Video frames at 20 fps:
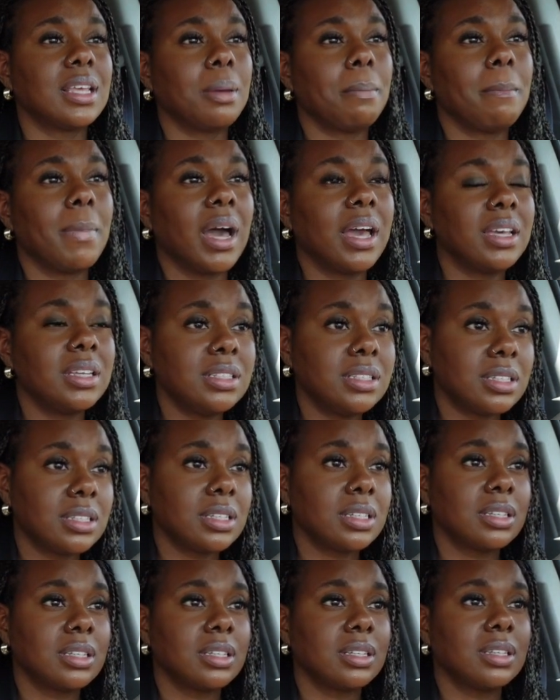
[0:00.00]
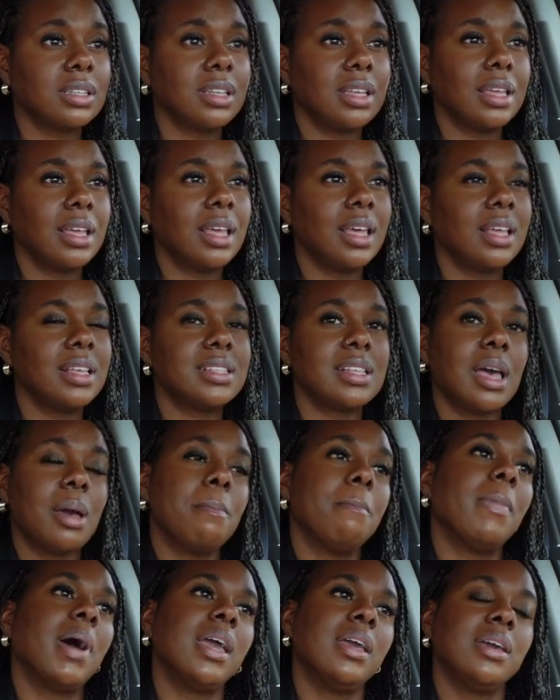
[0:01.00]
a mite, as I
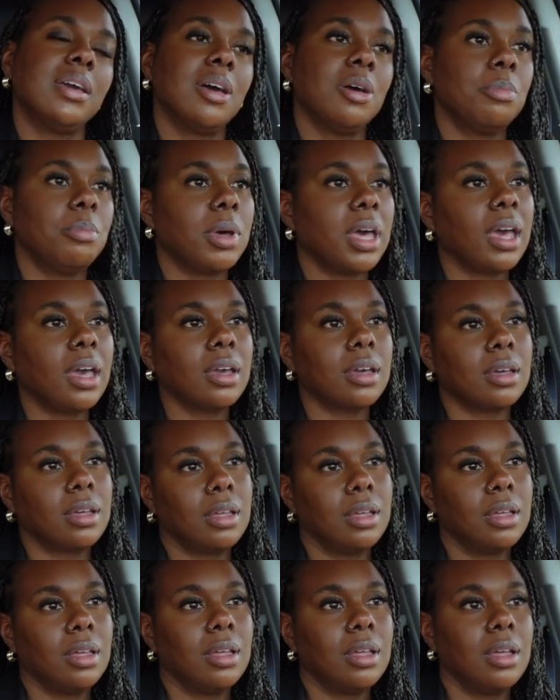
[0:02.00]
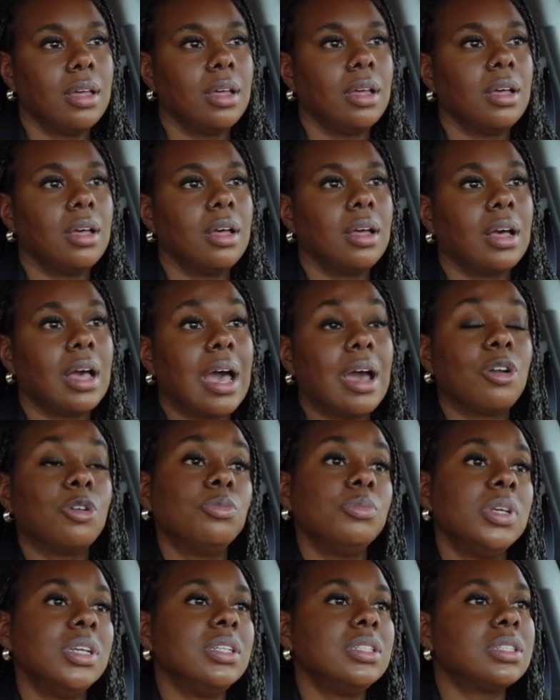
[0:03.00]
might come back. I don't
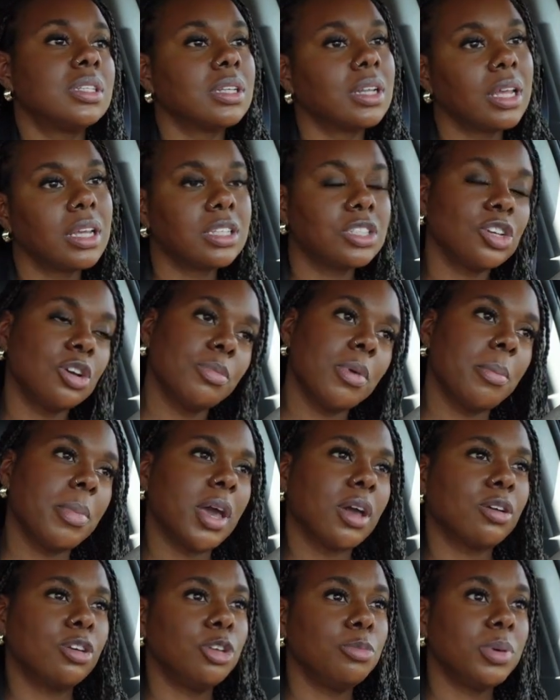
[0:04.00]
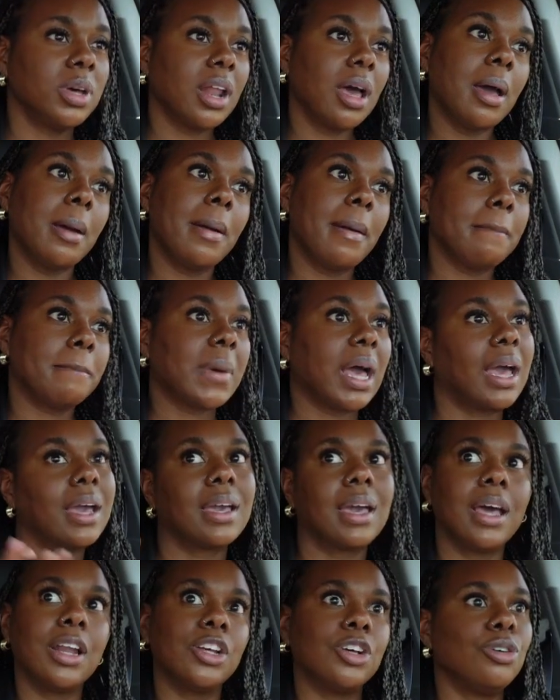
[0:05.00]
mean to, like, turn my back on you, but I
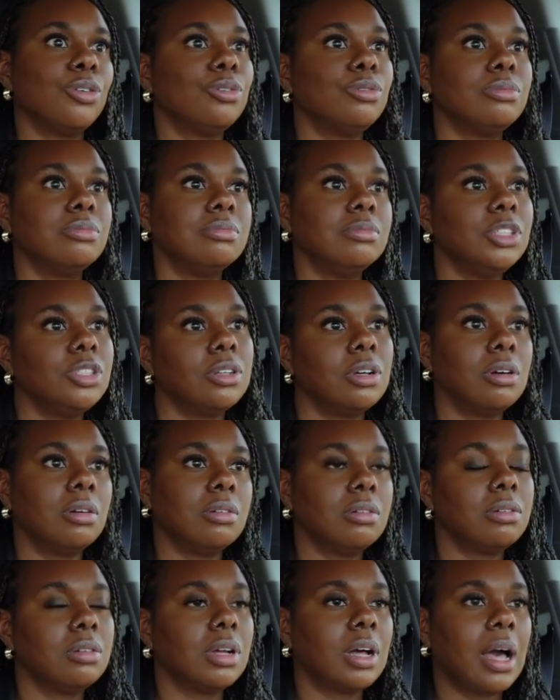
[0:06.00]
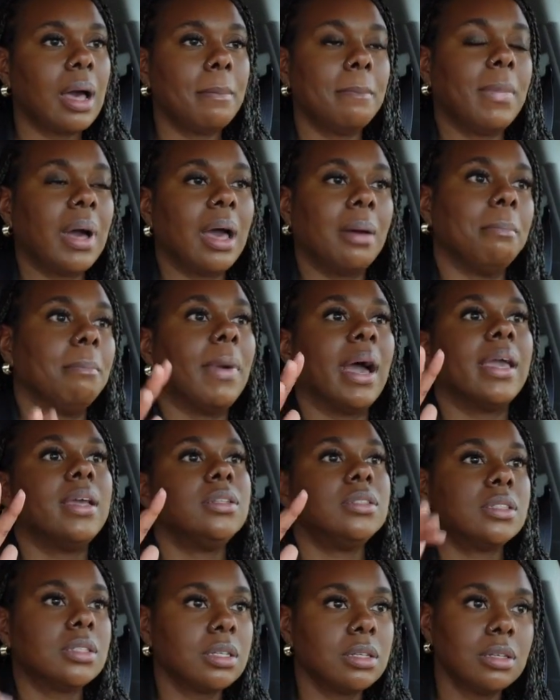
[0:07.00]
gotta go, you know, I
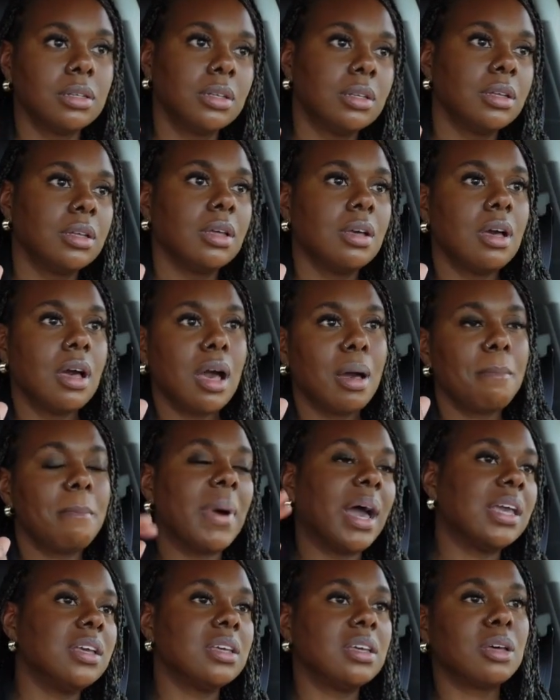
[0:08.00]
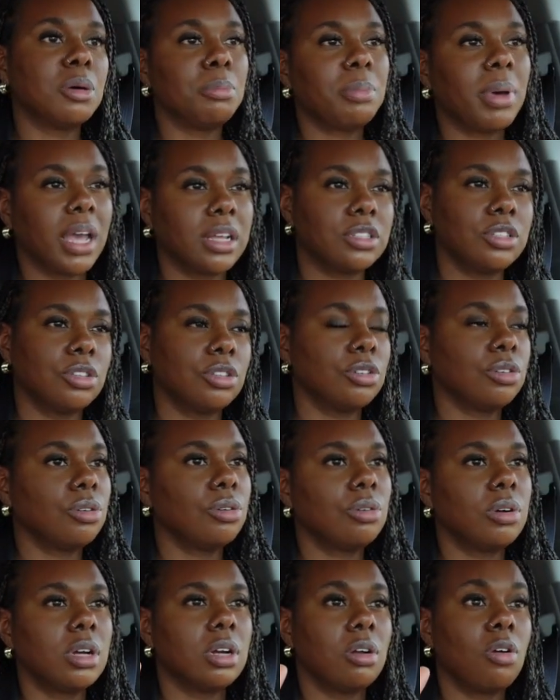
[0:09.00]
might come back to the
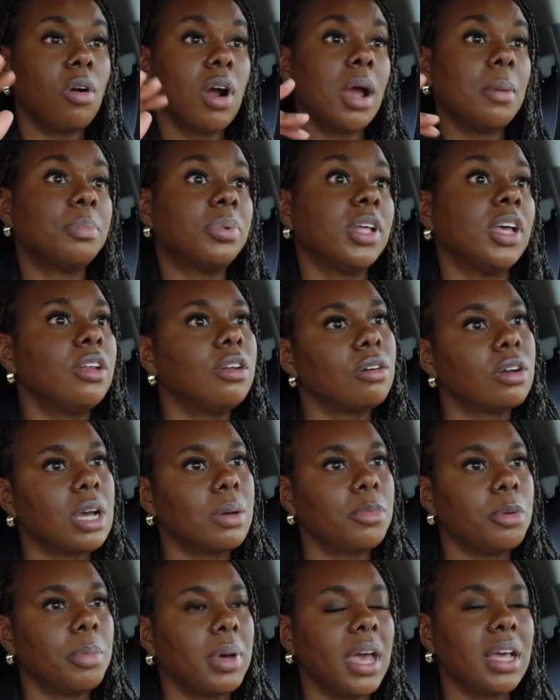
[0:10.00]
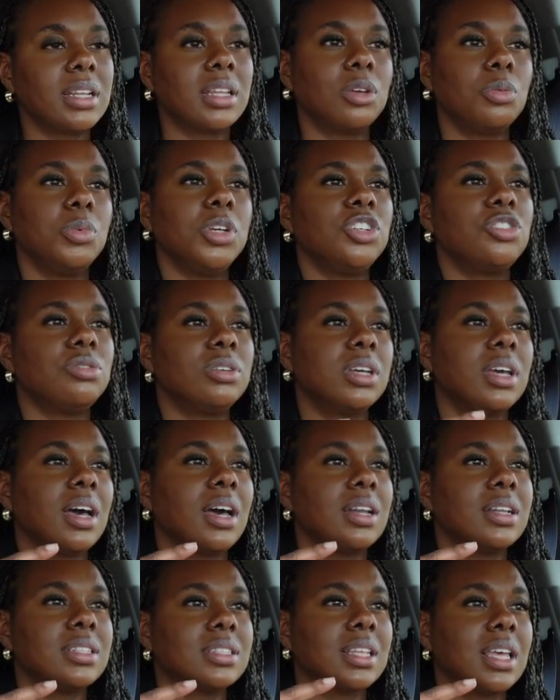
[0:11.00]
Lord, or I plan on coming back. Like, we treat
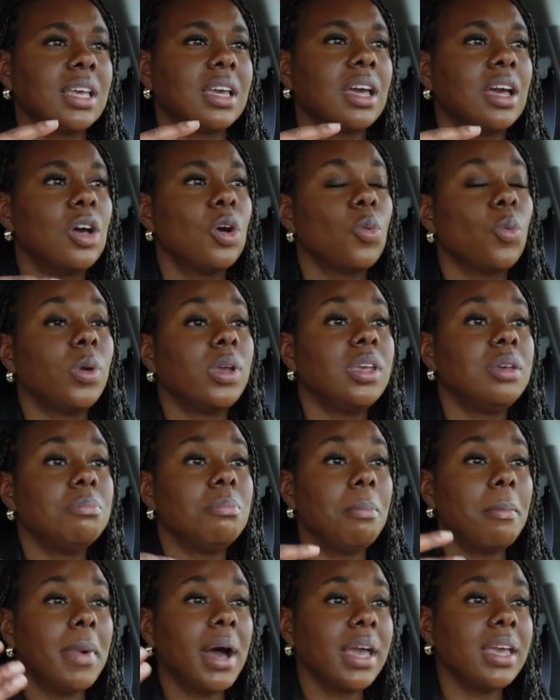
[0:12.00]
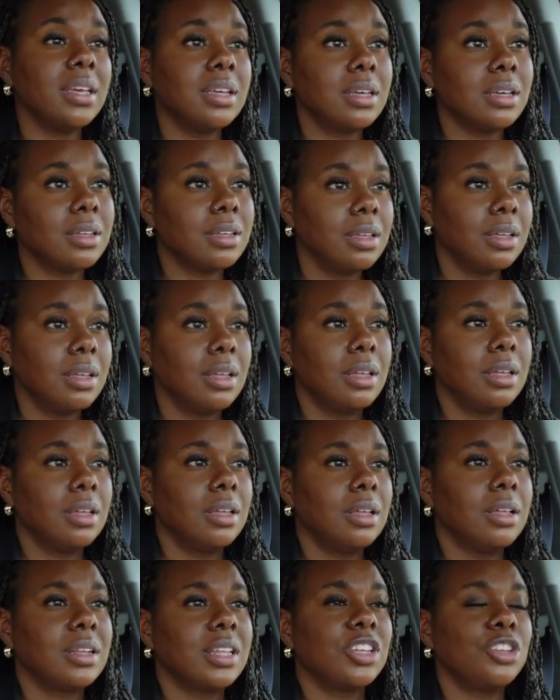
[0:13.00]
God as, like, we might.
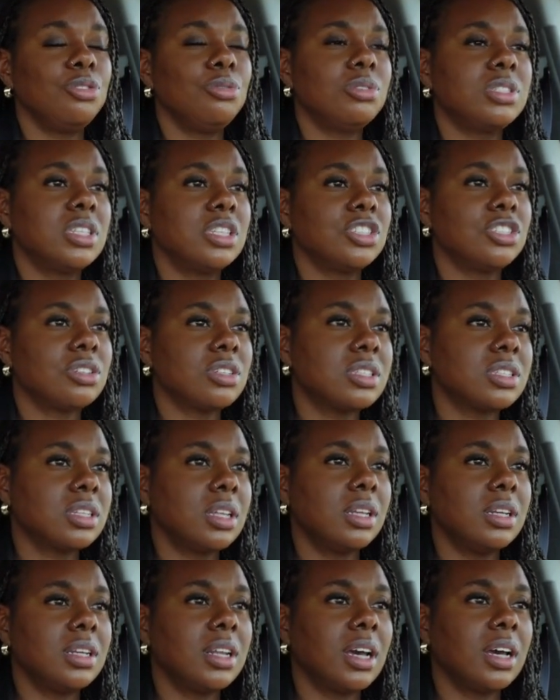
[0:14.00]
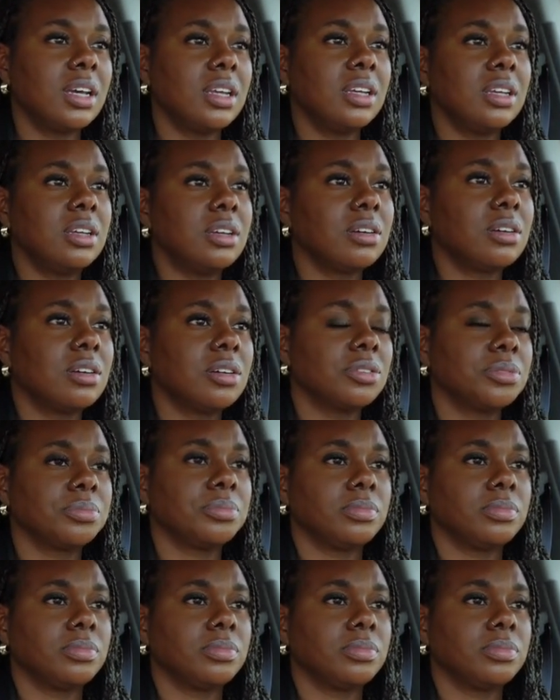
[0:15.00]
Like, you sent your son down here